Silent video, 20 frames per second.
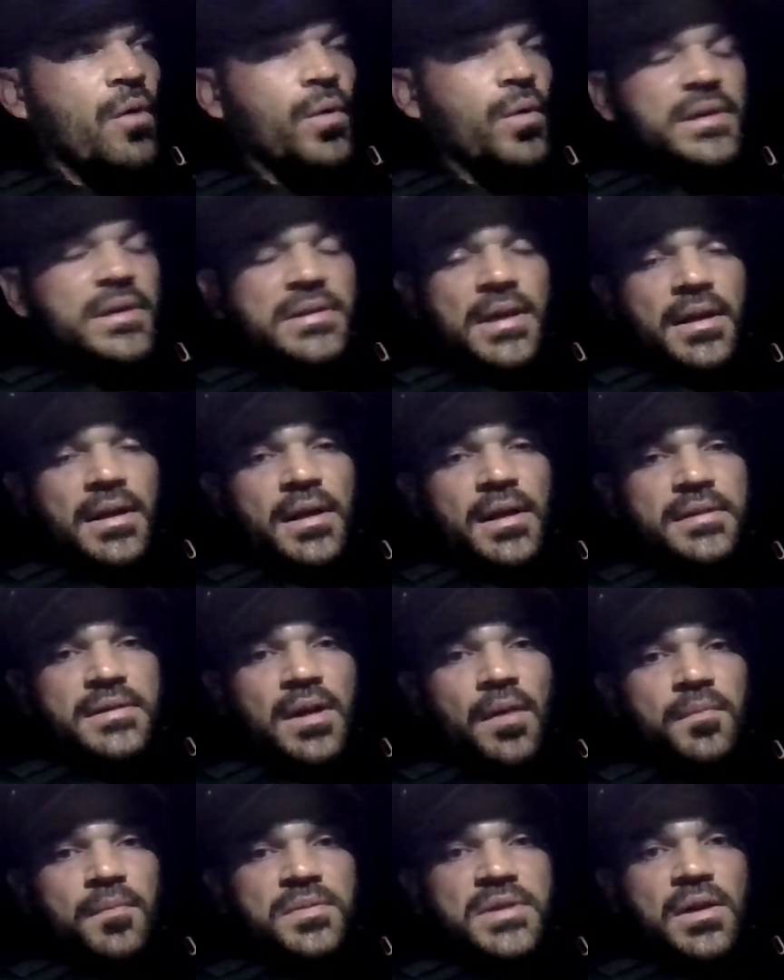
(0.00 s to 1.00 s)
it is at
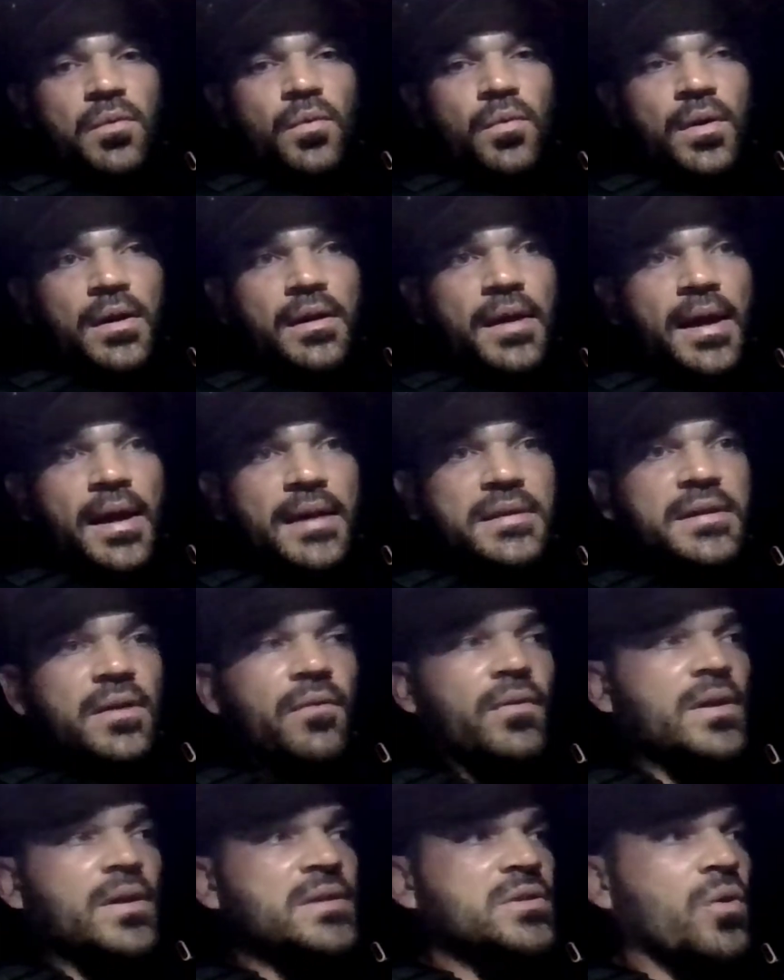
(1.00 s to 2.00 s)
nighttime. See what
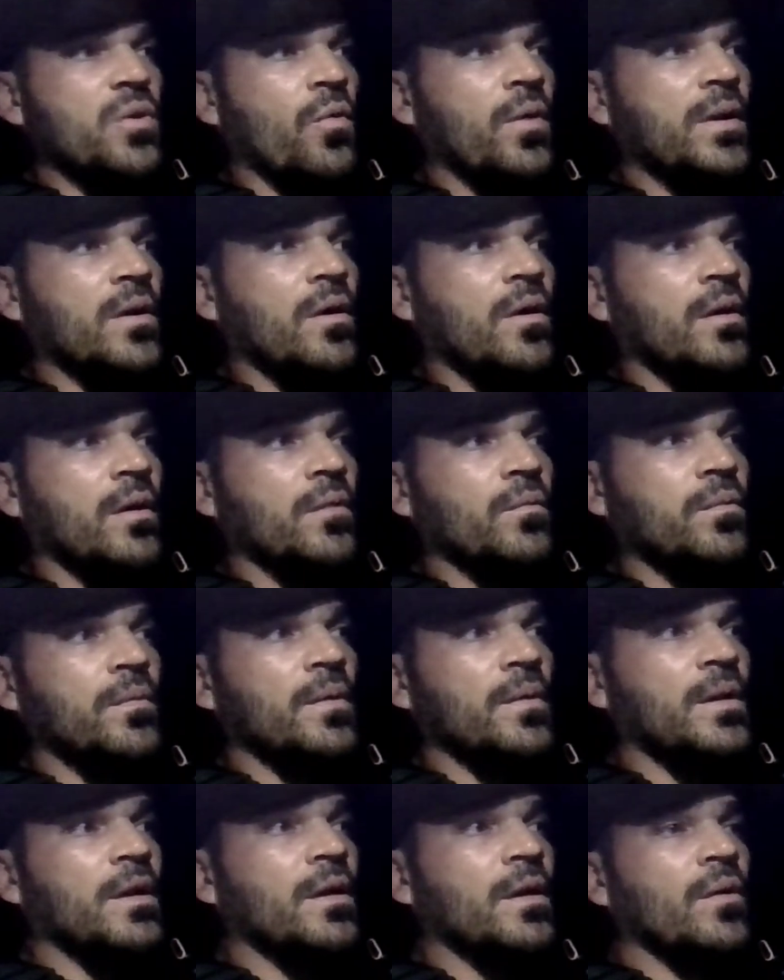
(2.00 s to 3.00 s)
activities going on,
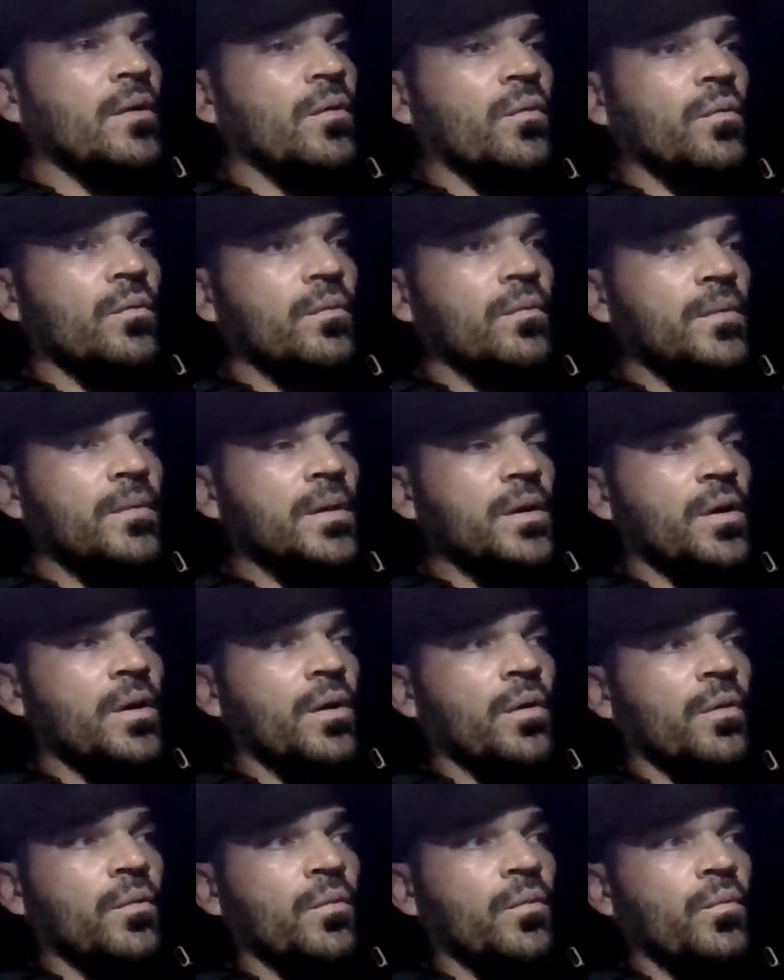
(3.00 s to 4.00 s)

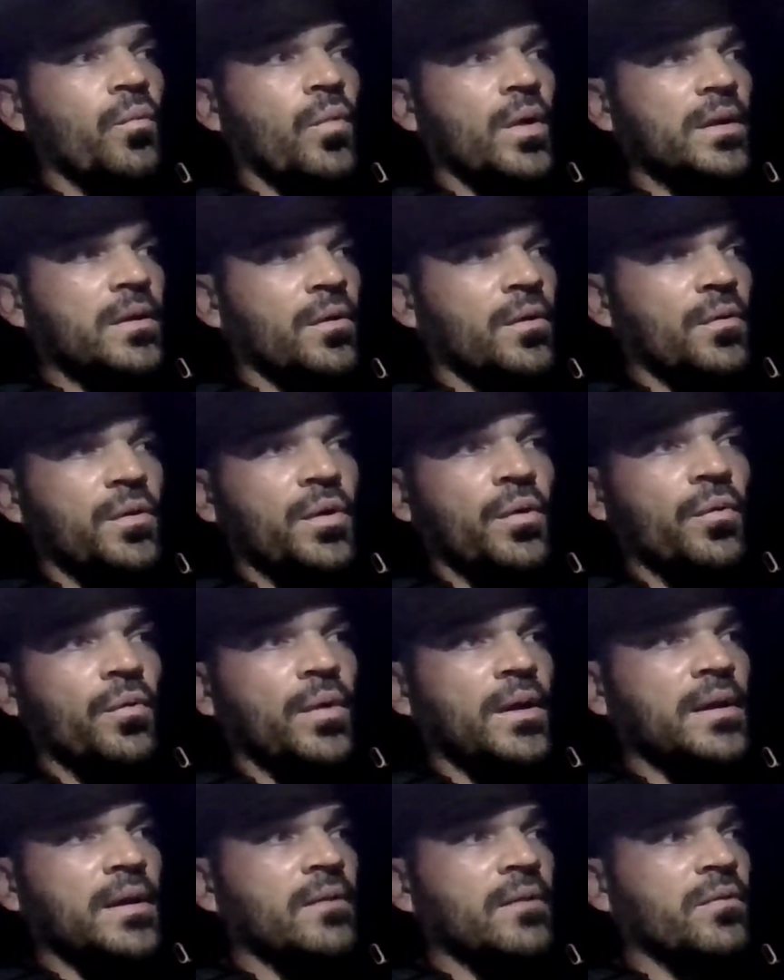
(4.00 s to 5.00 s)
what they're
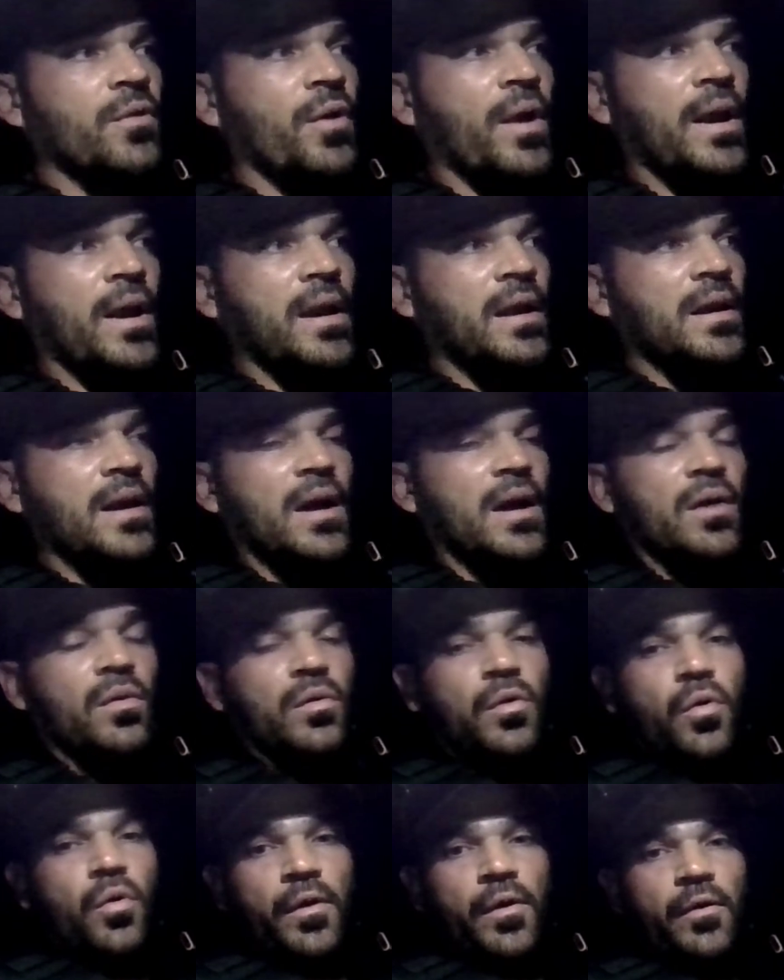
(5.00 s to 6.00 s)
doing, if they're hanging out,
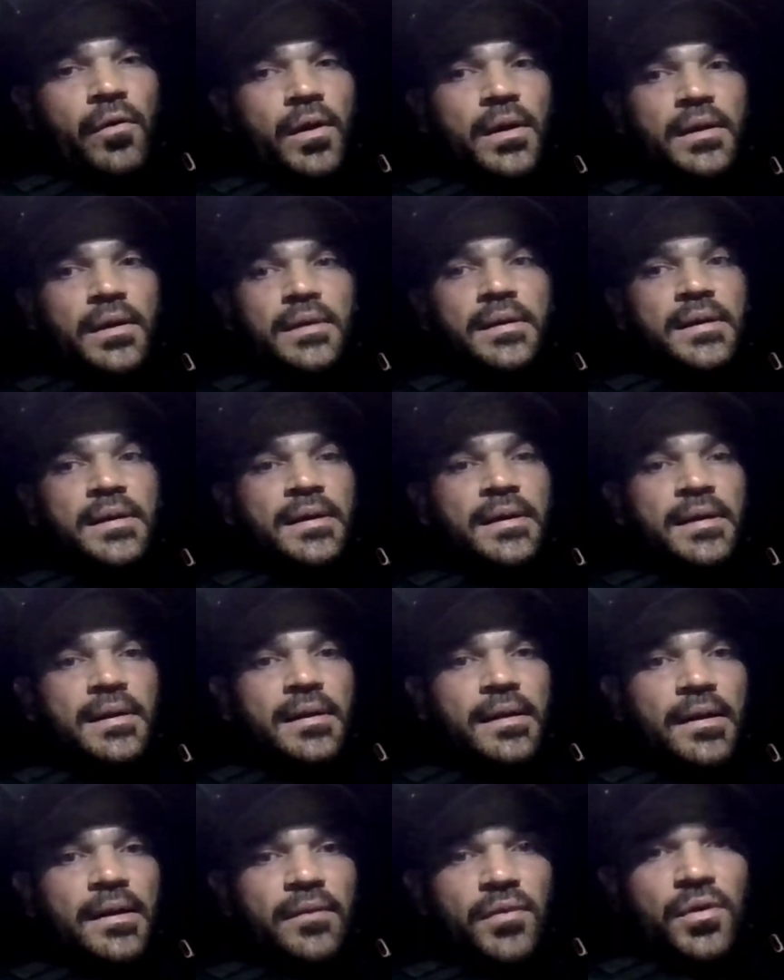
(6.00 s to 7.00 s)
loitering,
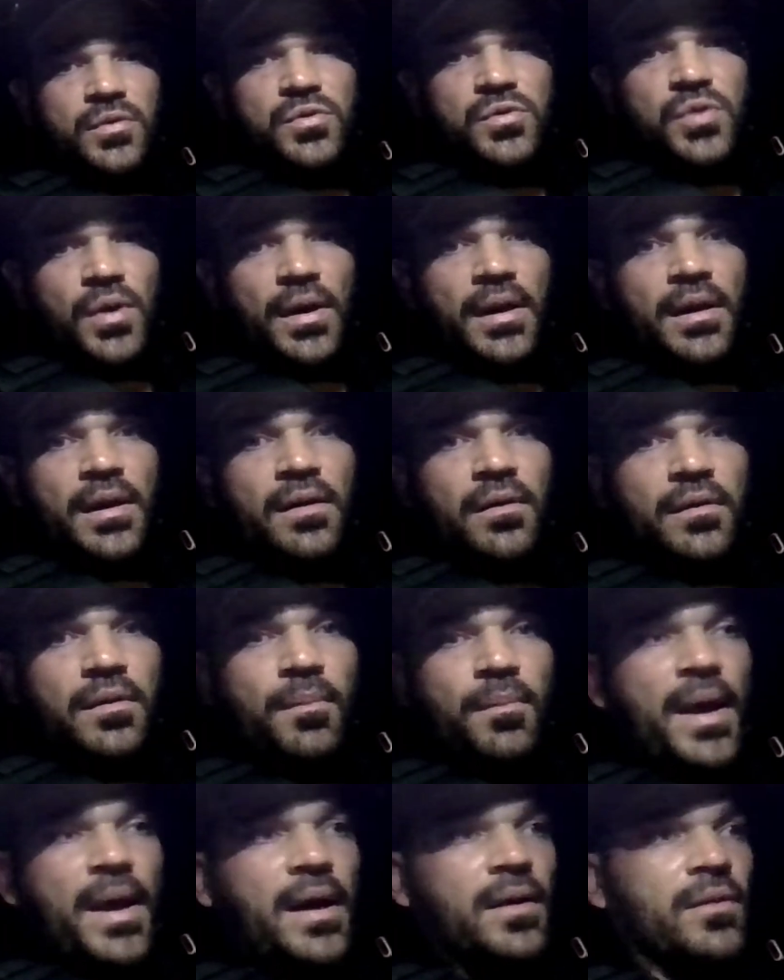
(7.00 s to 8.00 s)
if they're drinking on the
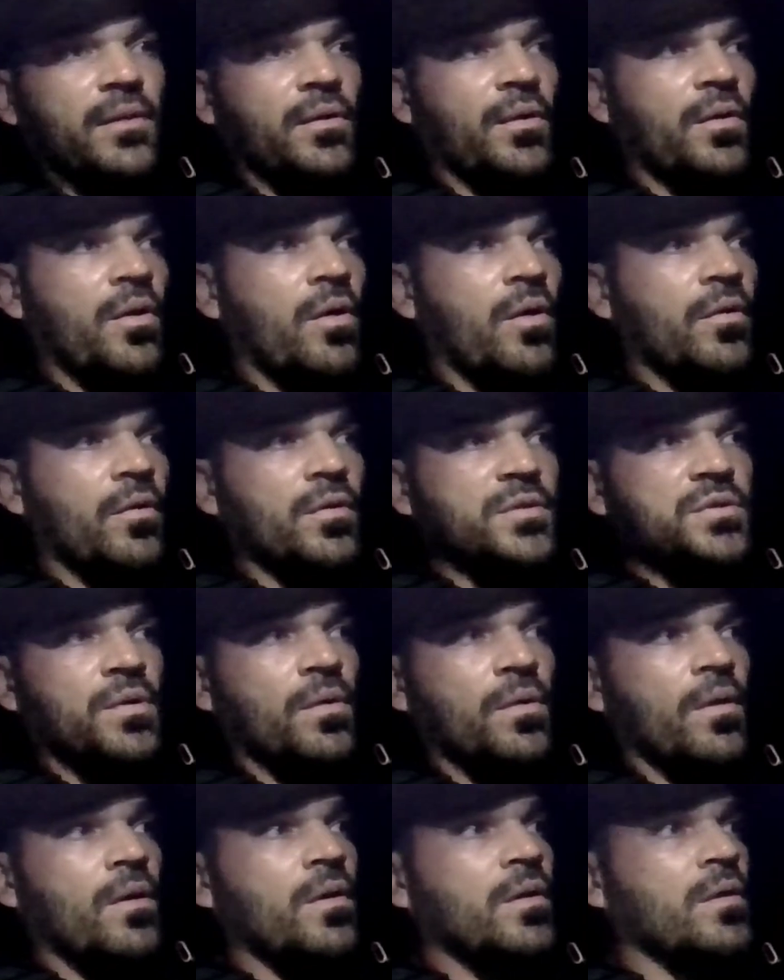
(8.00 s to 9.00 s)
back of their cars or
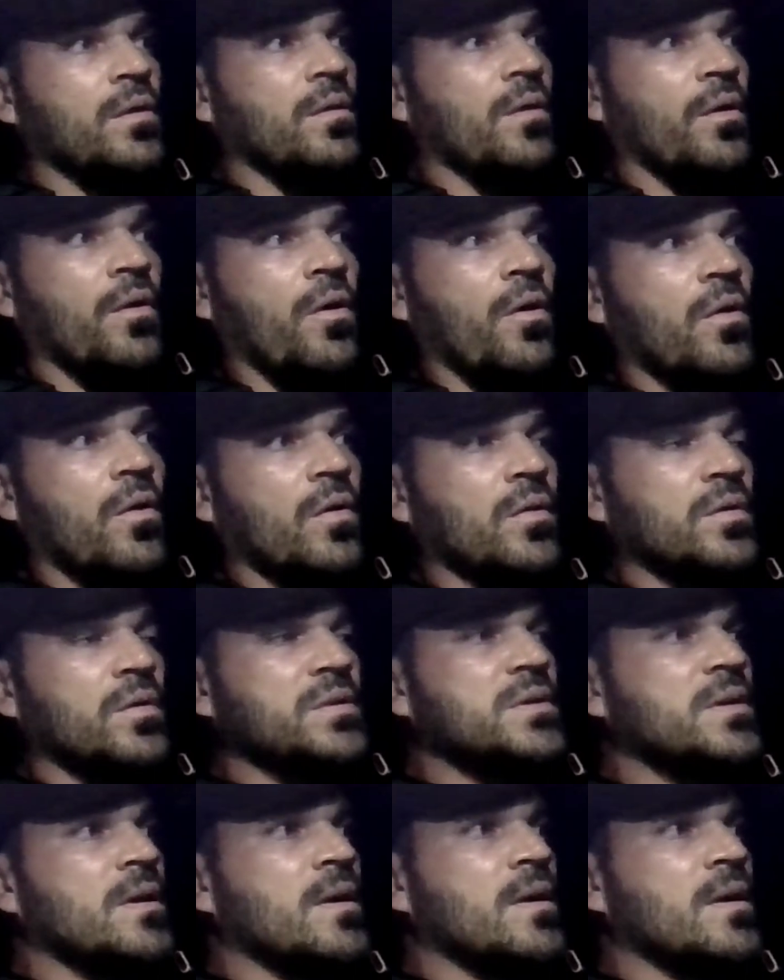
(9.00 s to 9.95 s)
the hood of their cars,